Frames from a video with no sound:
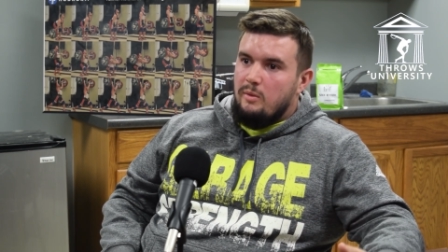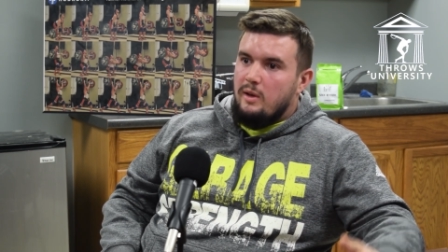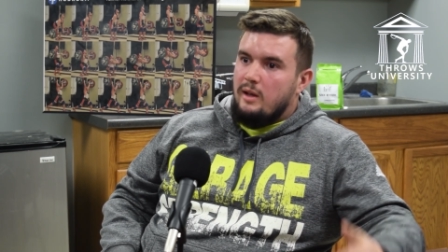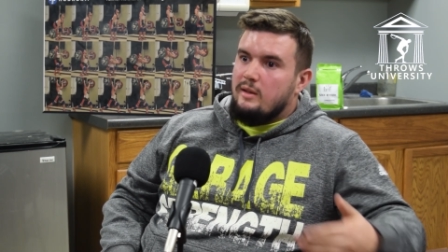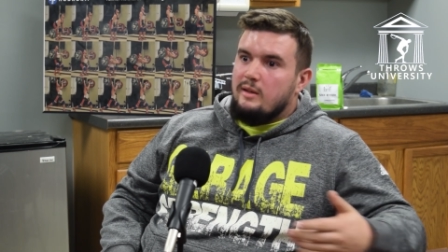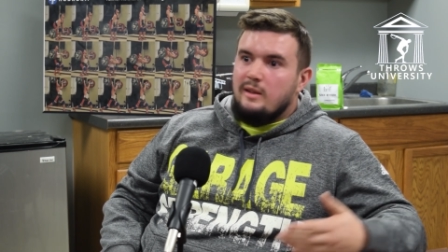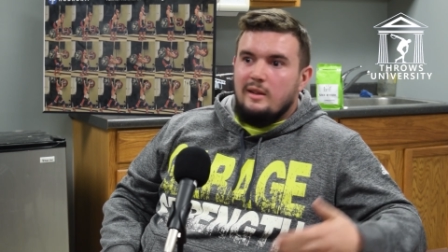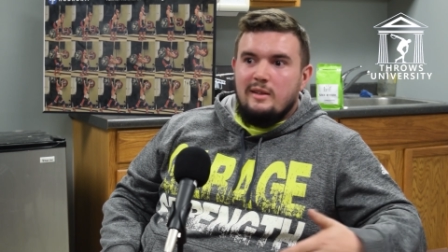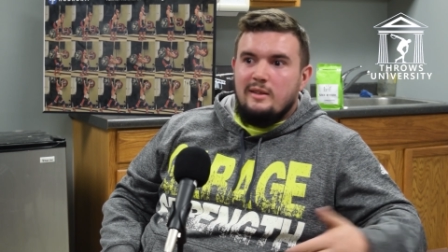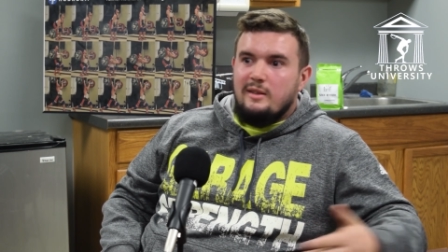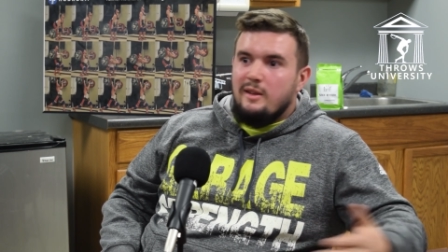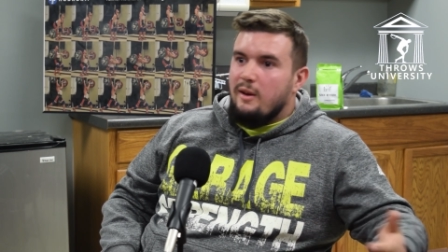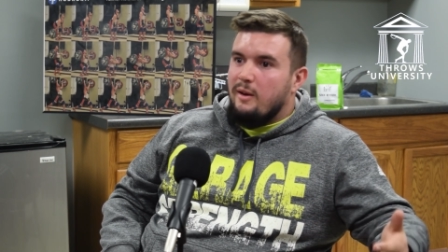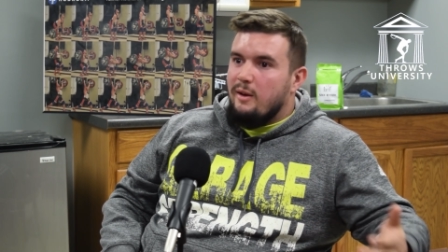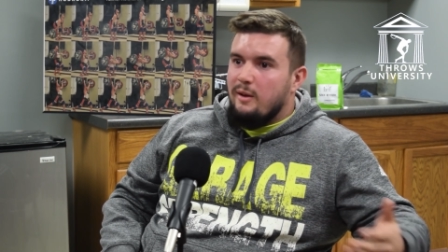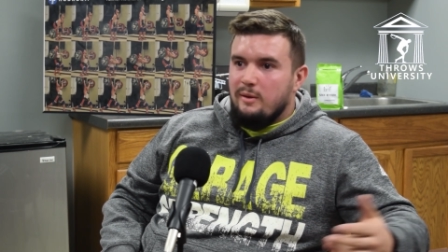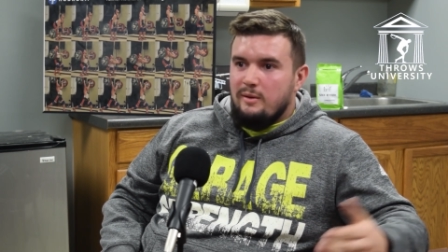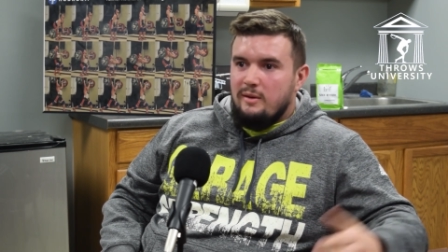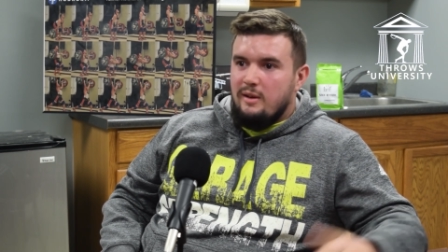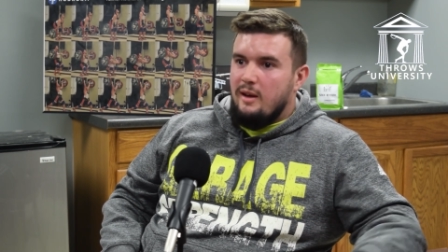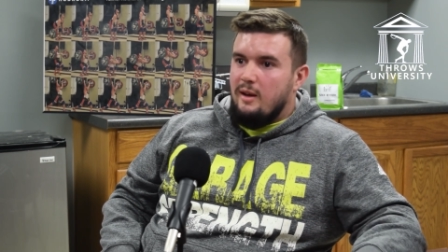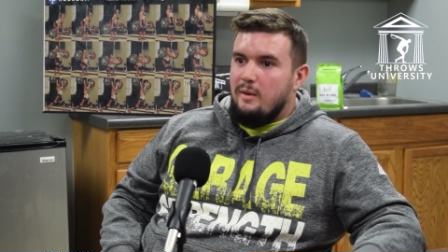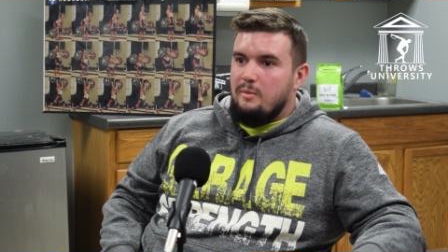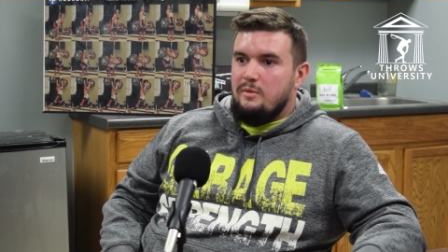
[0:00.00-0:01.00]
Like the
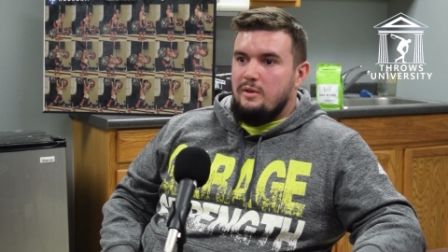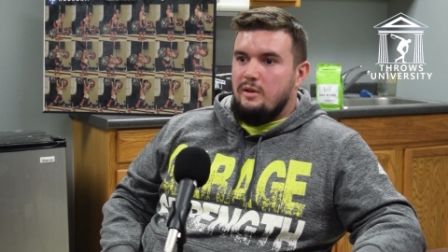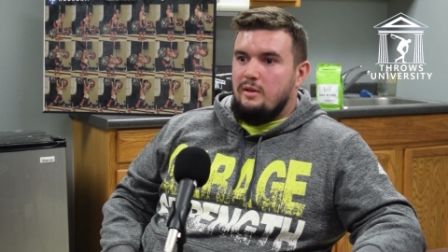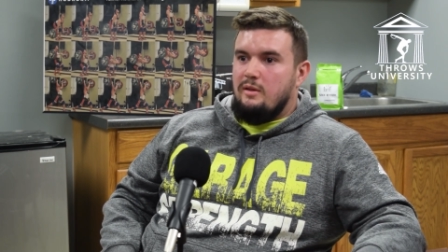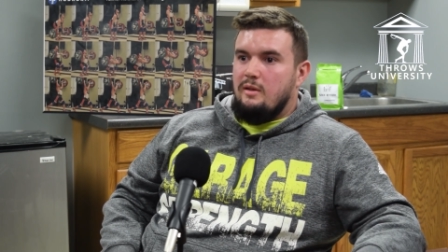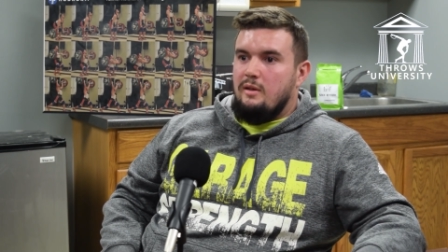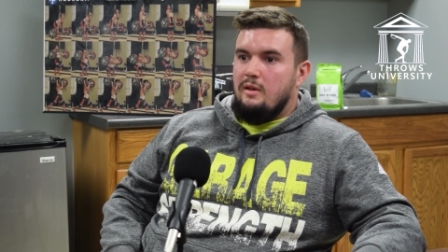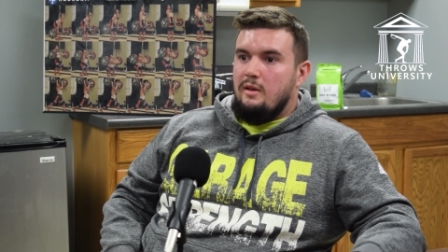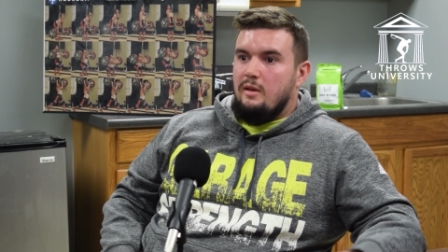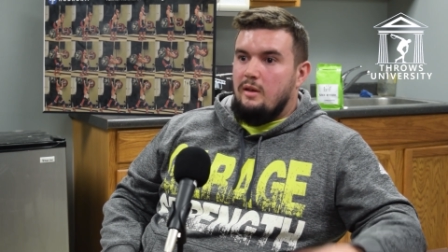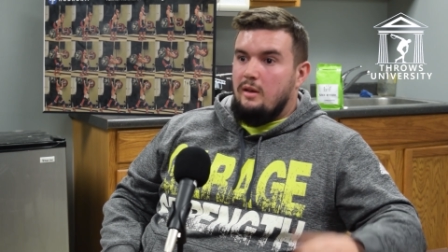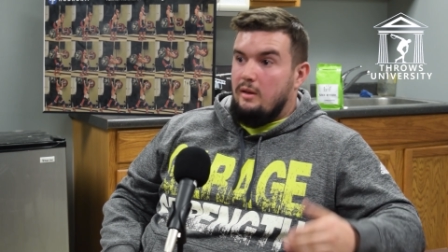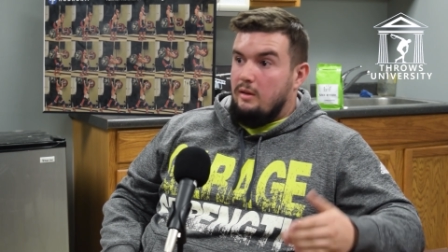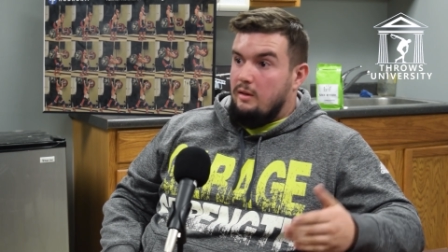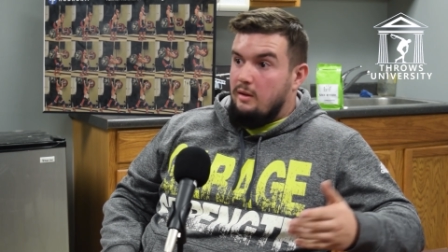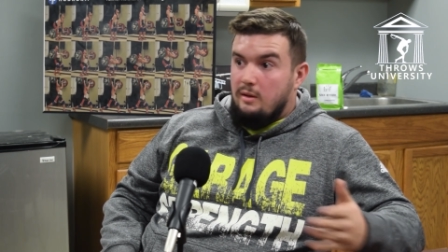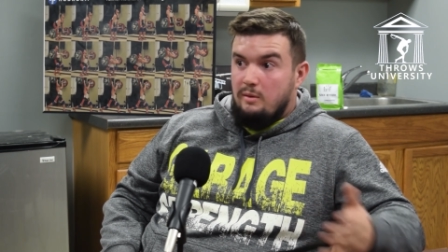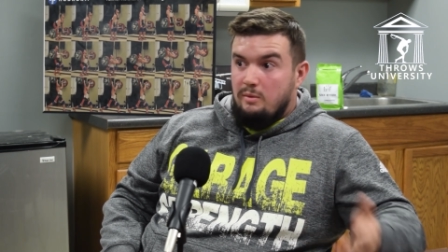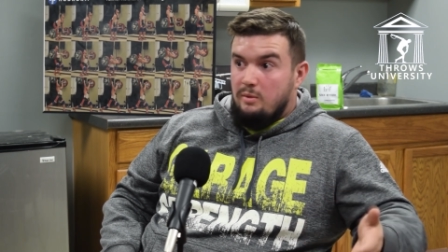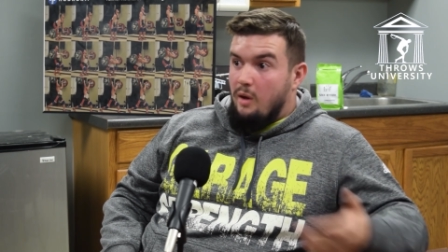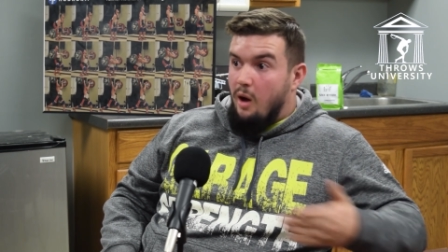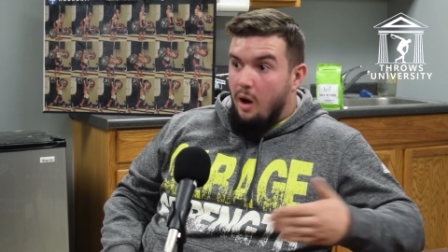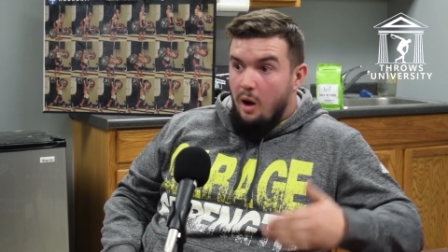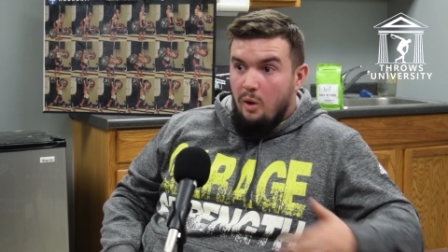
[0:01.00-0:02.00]
stereotype, just yeah.
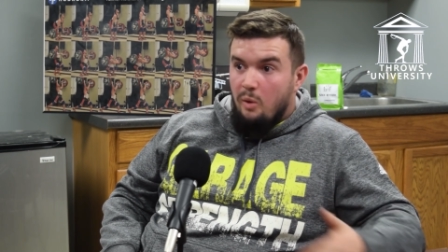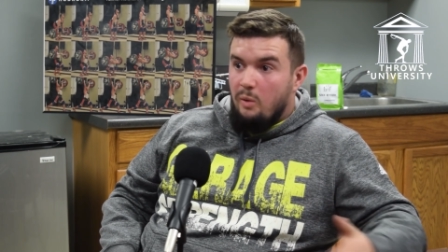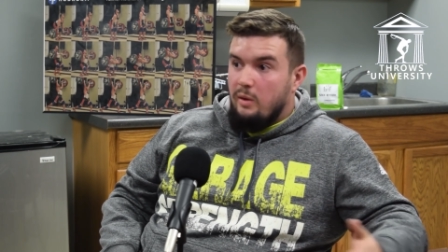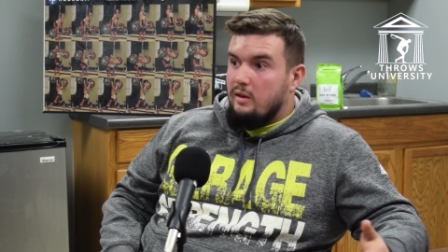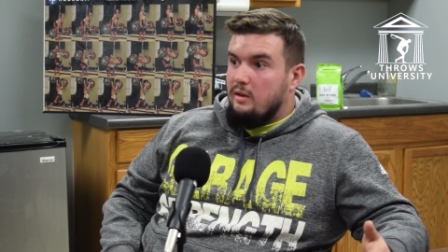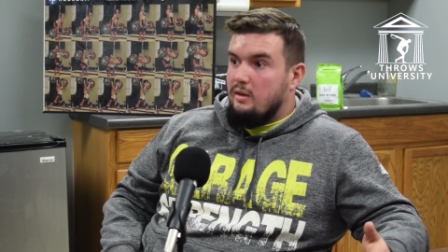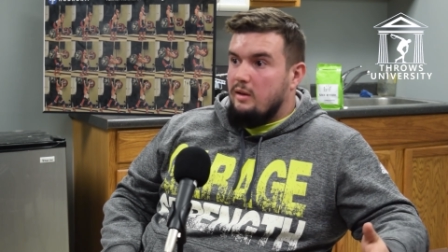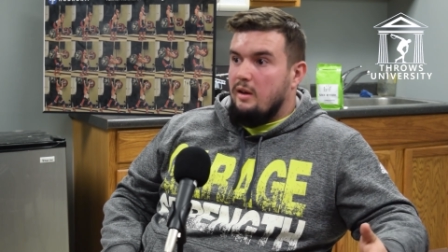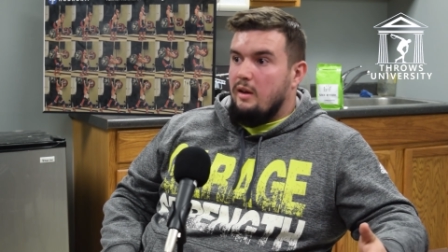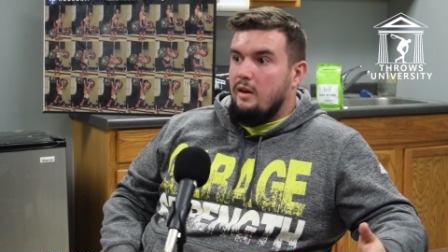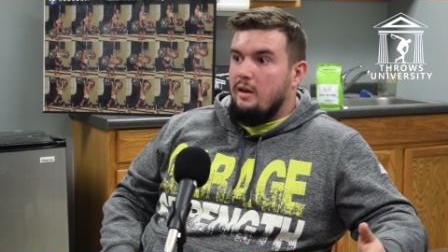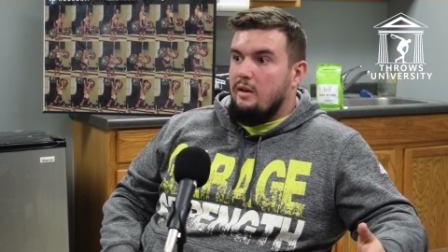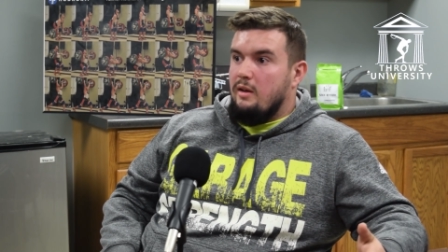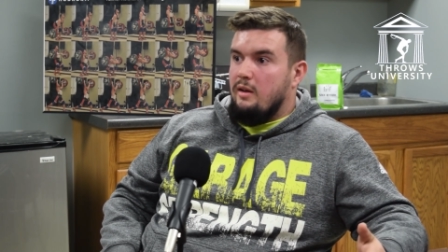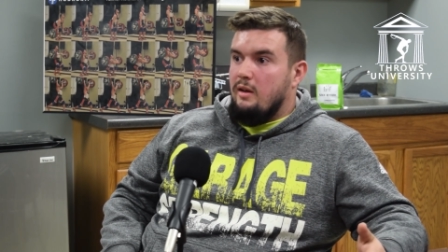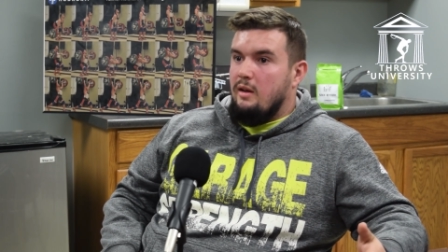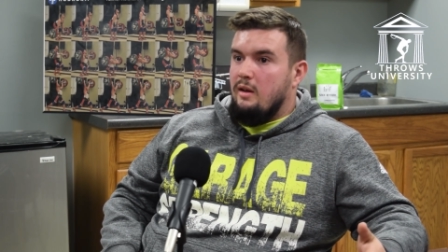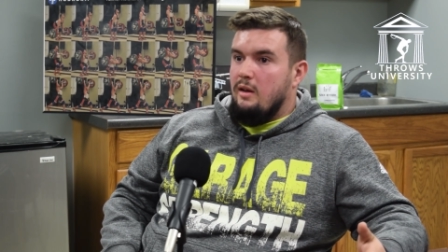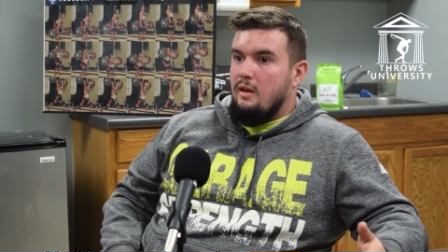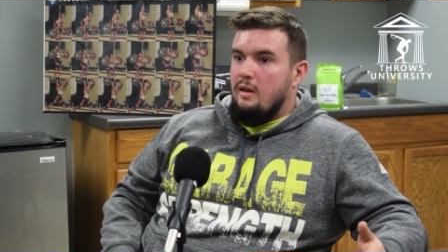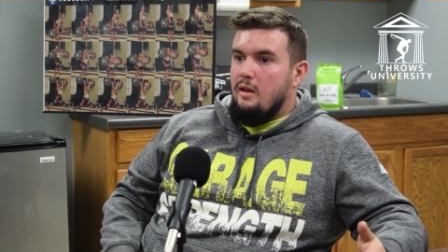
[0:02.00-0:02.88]
he's always there,